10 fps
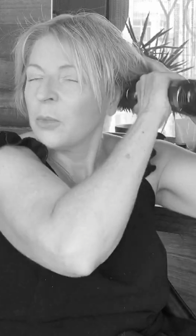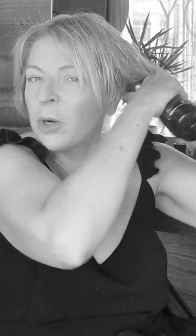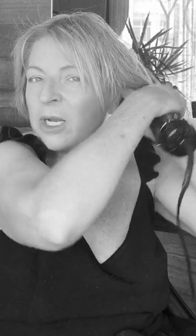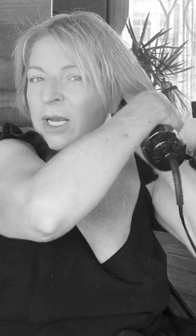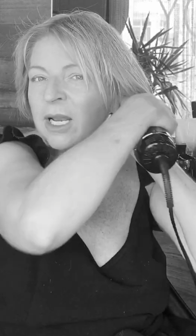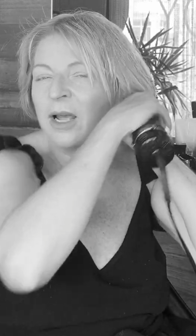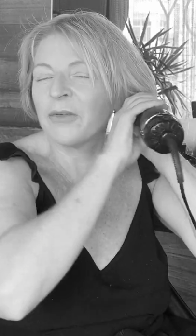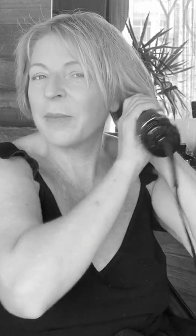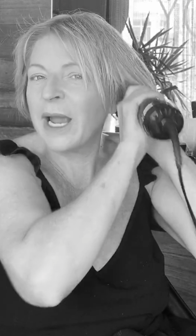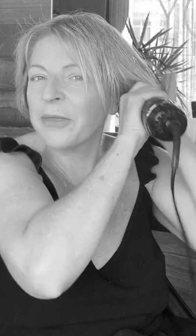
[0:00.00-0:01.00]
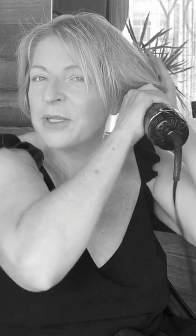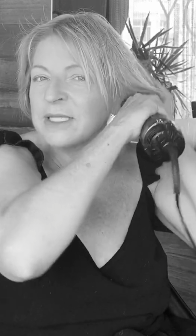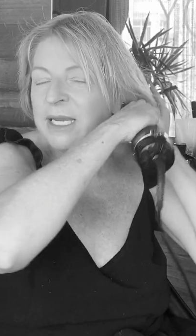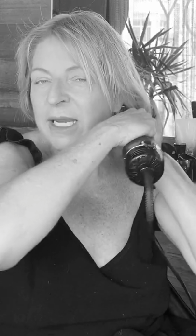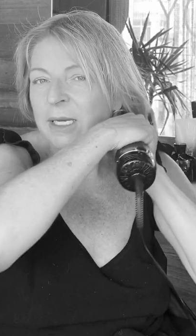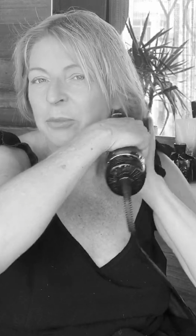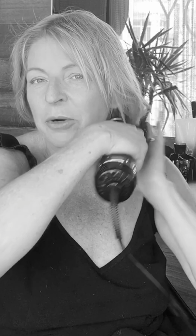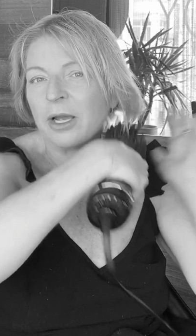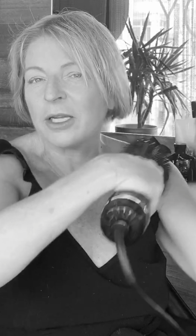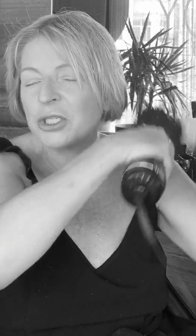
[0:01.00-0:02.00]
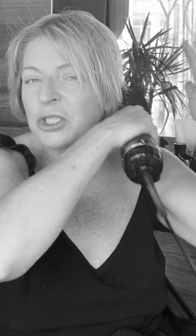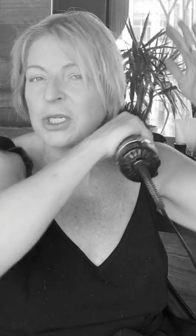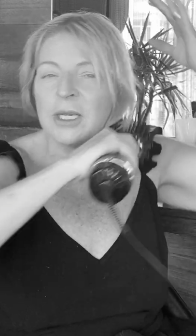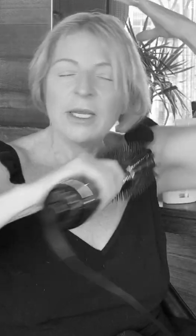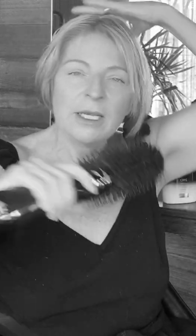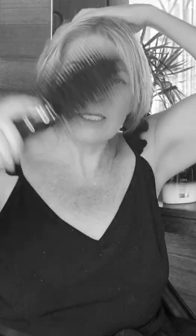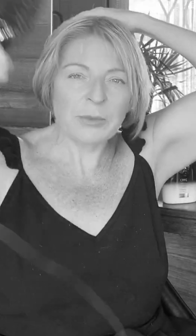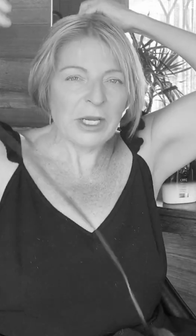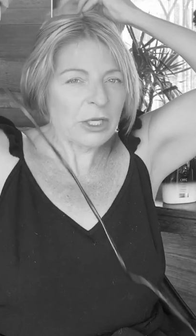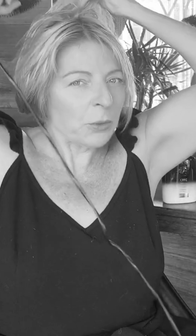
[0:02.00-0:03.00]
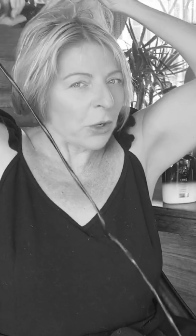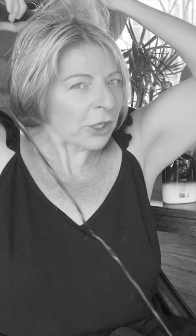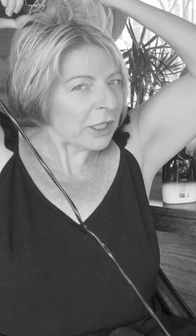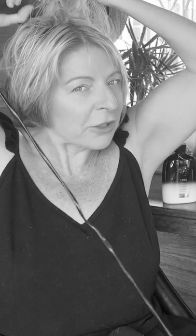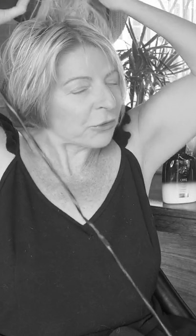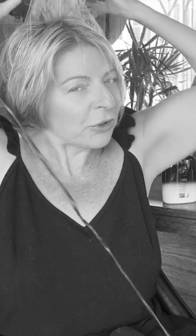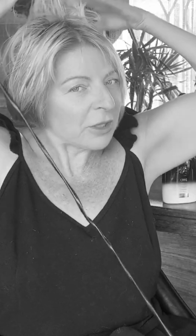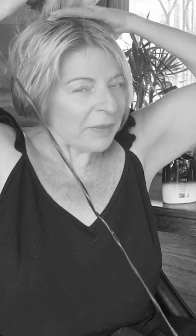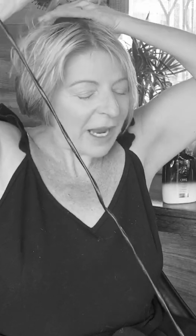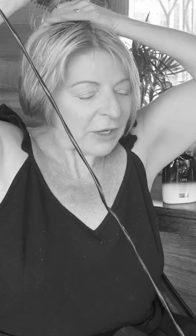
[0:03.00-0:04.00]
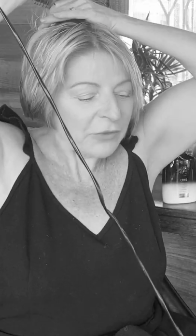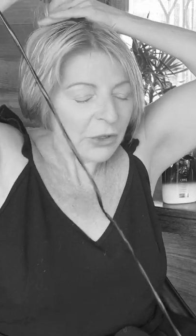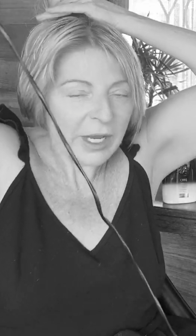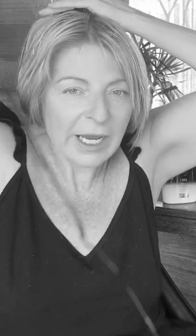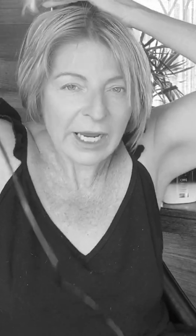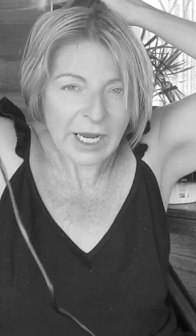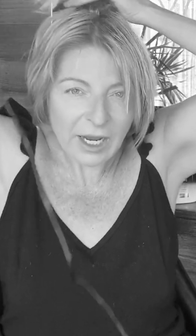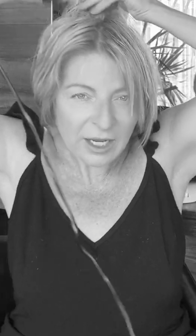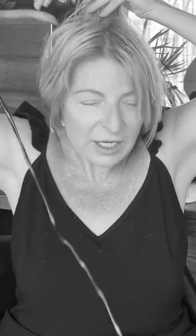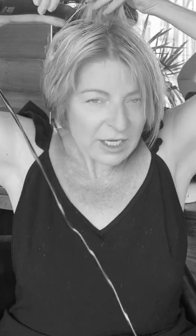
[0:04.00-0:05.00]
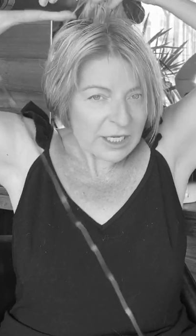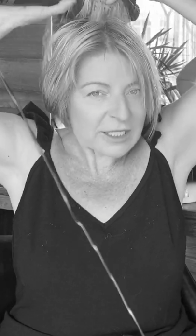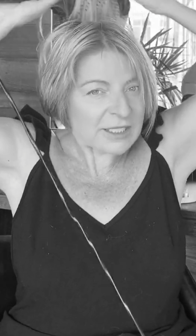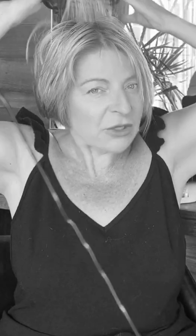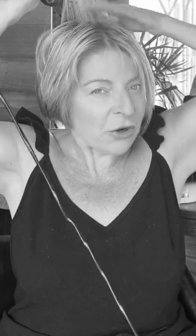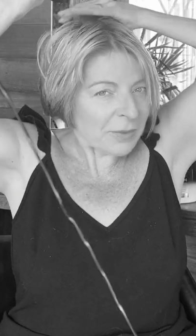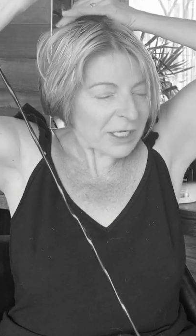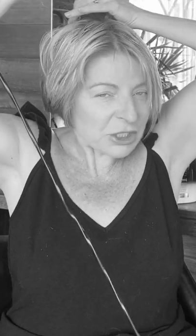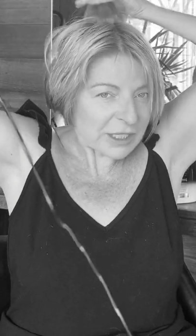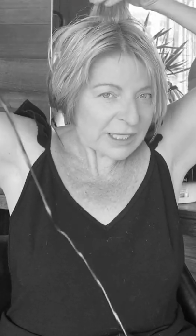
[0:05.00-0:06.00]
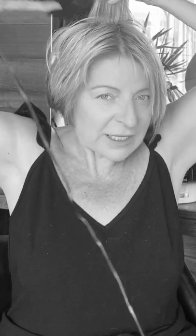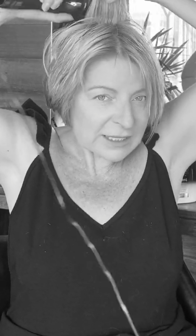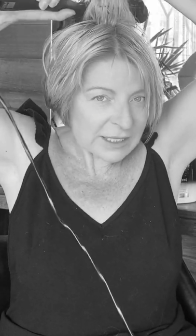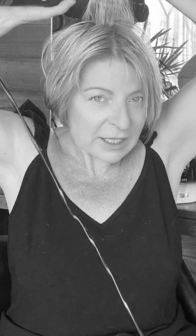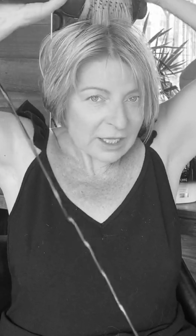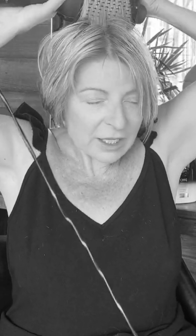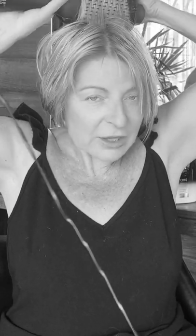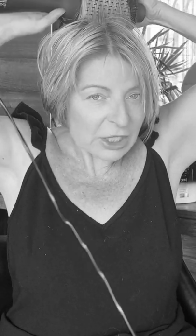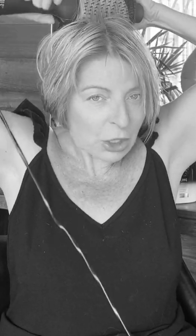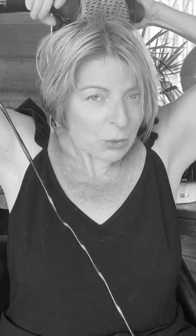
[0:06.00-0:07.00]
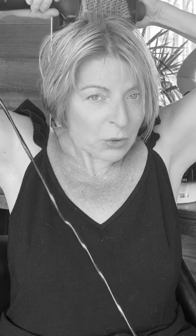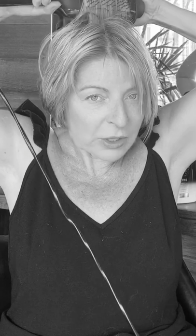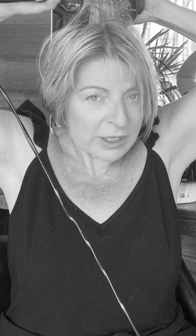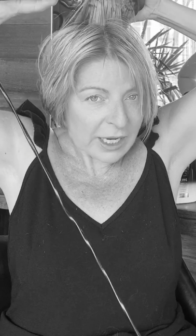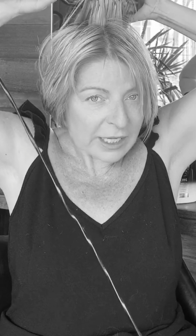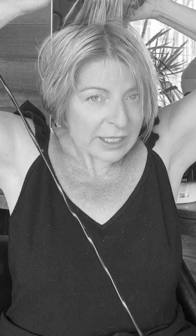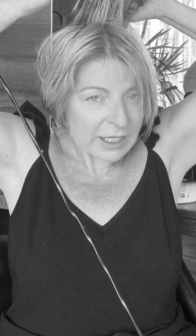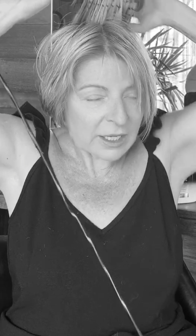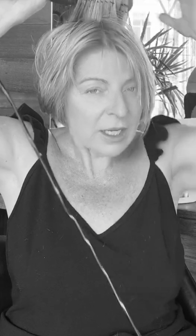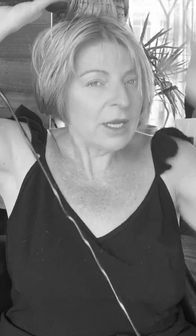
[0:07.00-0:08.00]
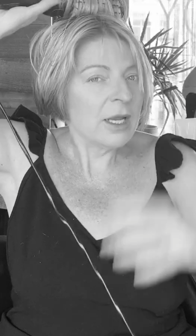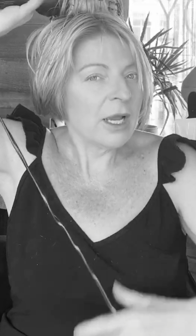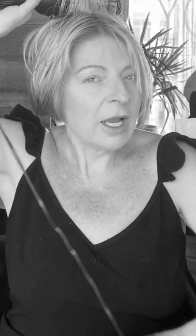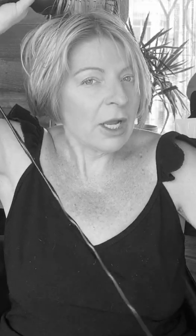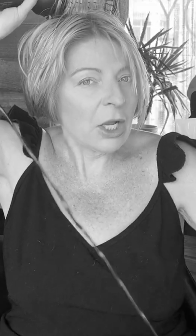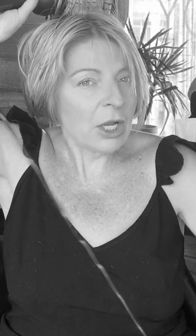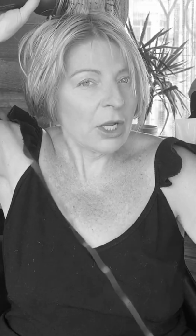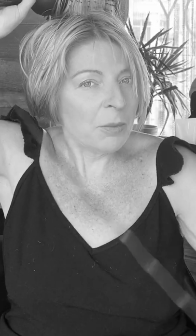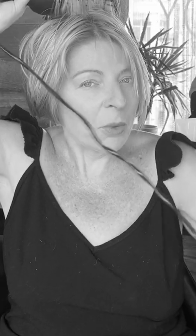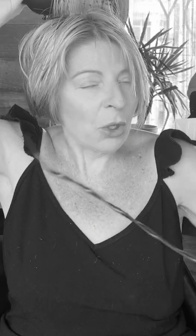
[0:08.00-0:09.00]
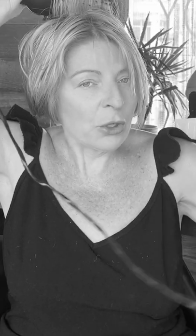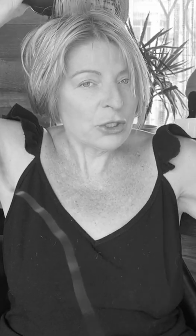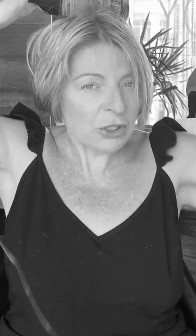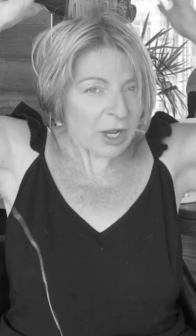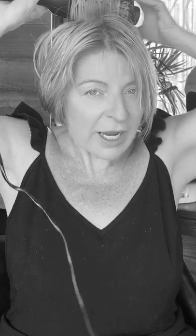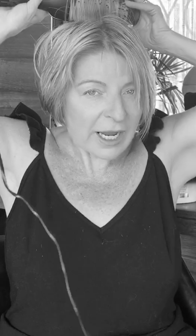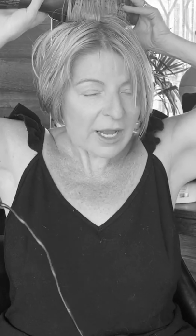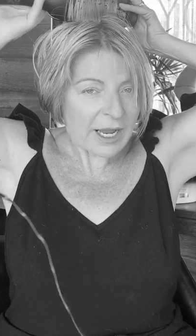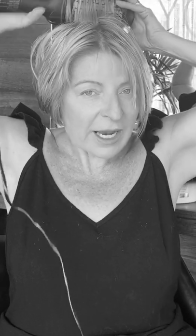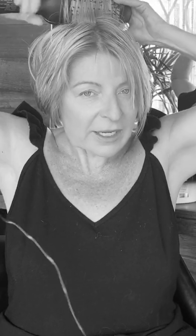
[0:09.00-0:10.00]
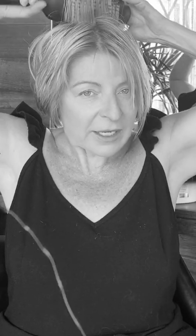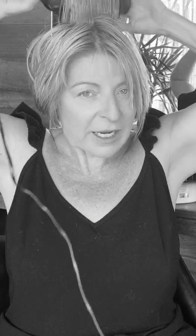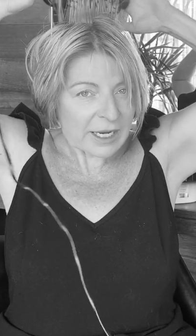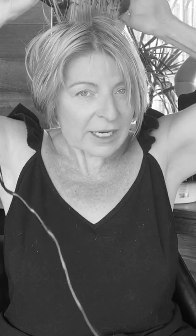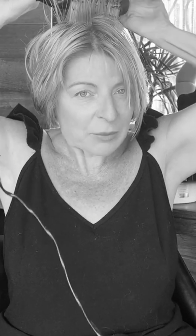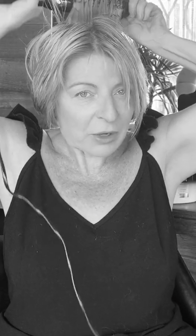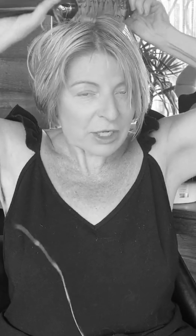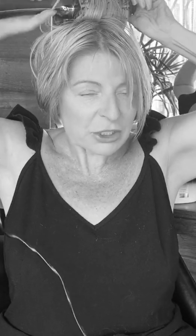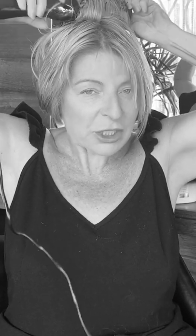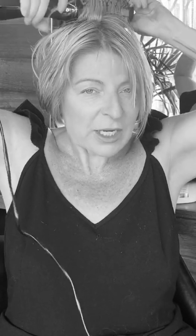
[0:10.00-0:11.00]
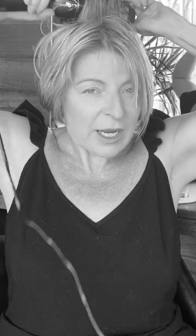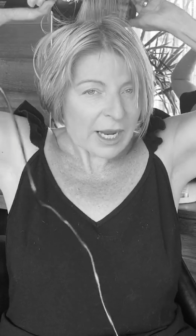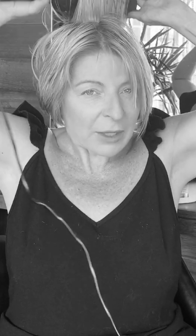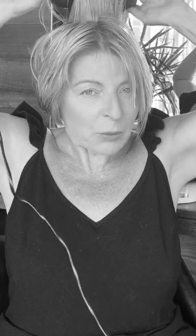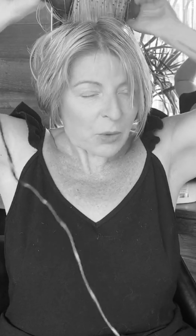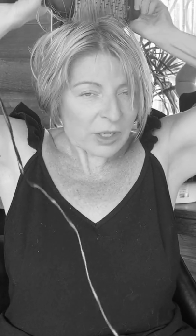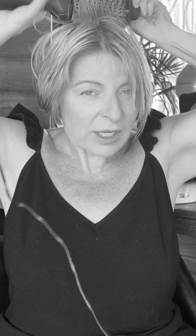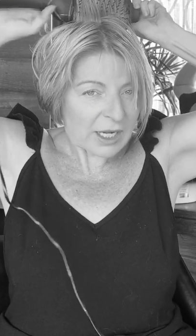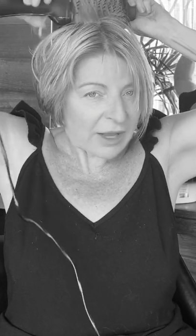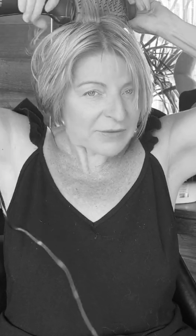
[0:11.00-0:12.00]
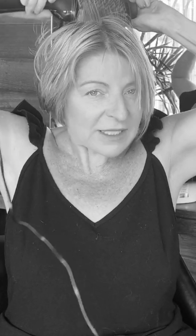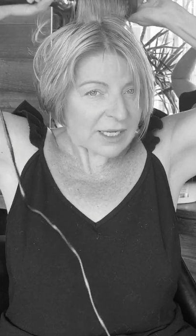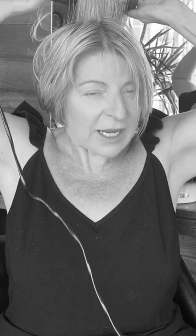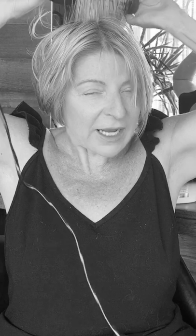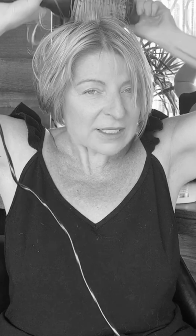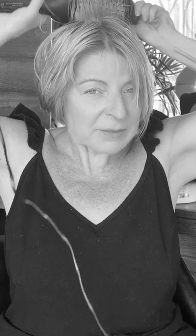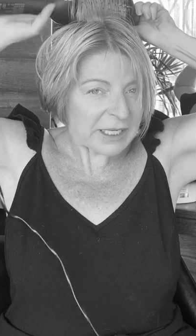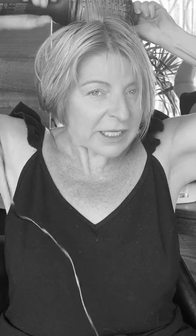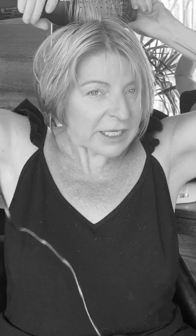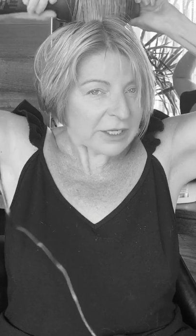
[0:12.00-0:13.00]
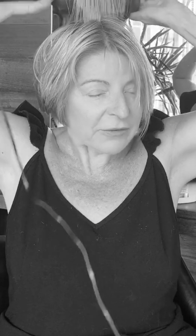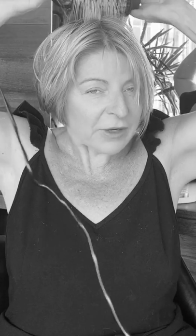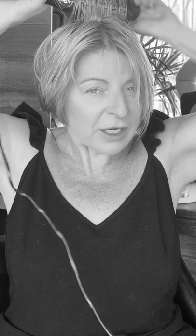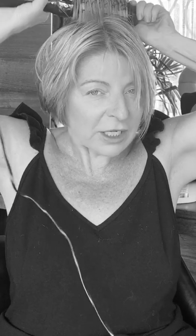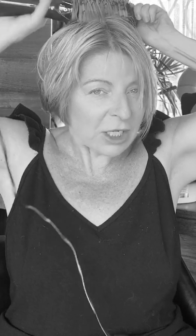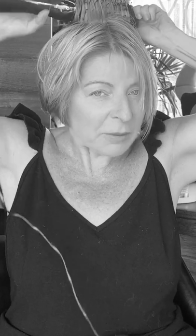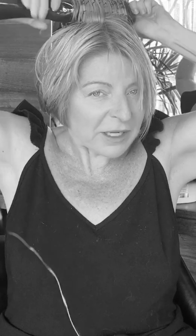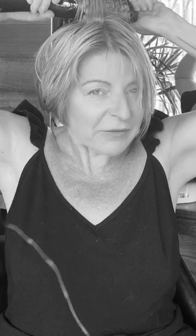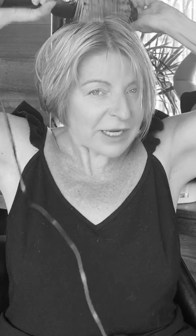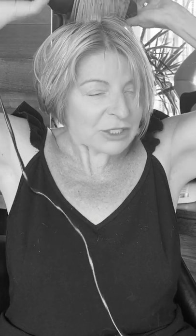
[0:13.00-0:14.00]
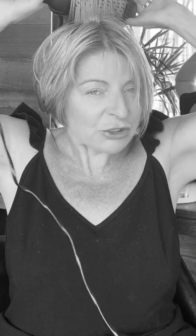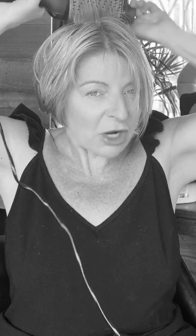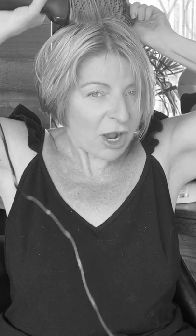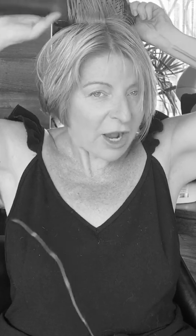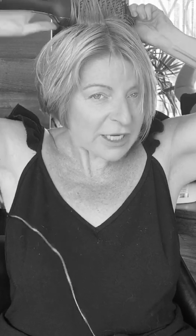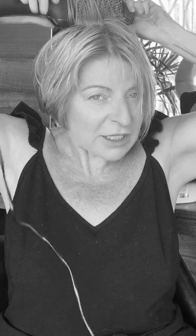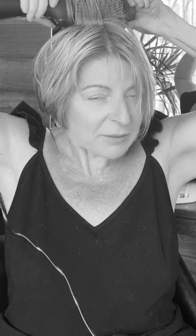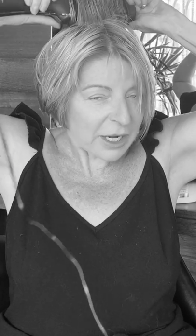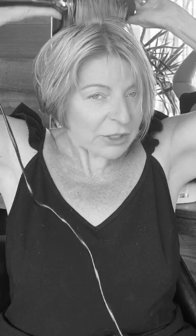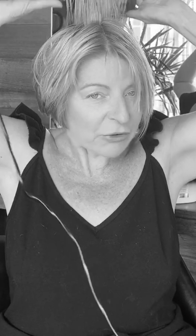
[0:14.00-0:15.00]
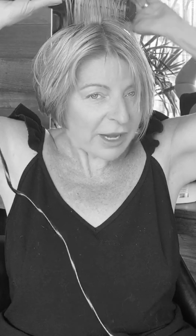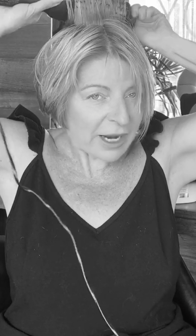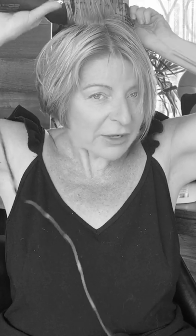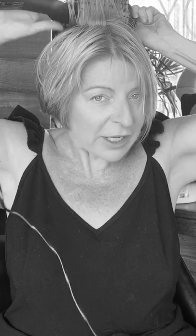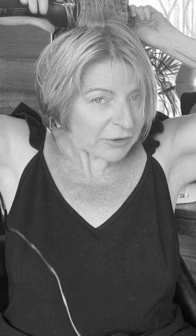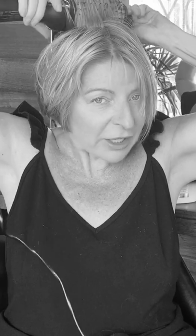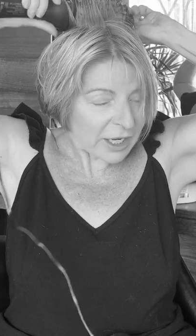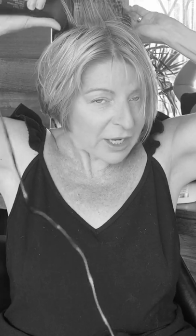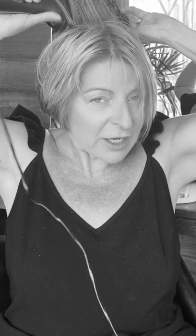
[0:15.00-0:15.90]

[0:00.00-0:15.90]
What I love about this hairbrush is when you're working through the back of your hair, it's so much easier than coordinating a blow dryer and a hairbrush. And what I love is it allows me to give a little bit of extra height to my crown area.